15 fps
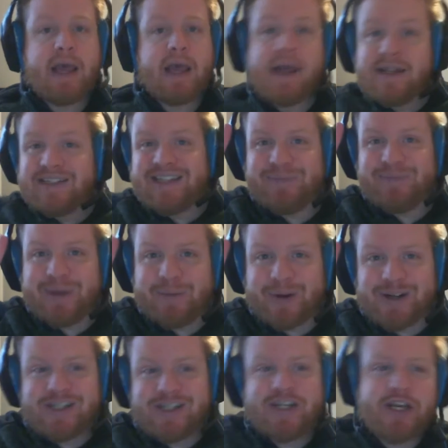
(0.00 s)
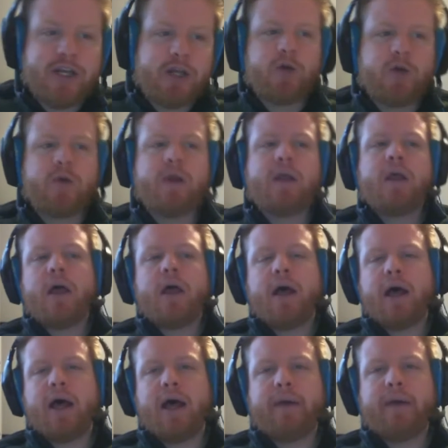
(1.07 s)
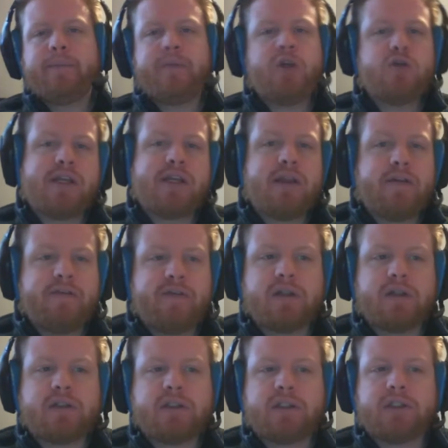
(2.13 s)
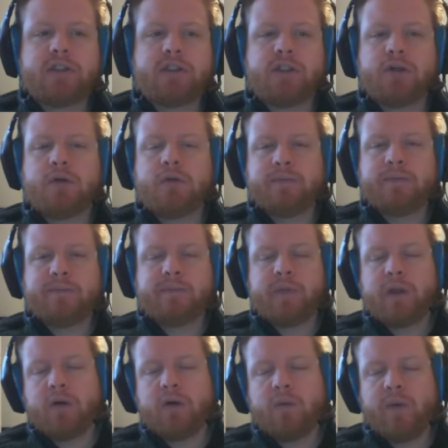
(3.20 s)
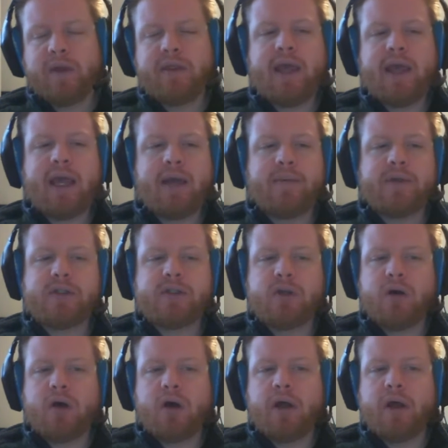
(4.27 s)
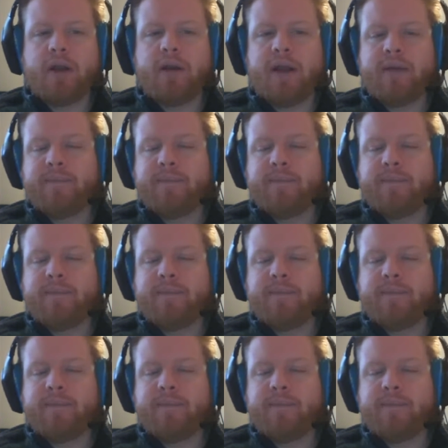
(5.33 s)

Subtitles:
Tip number two, using the filter. So, you know, with Amazon,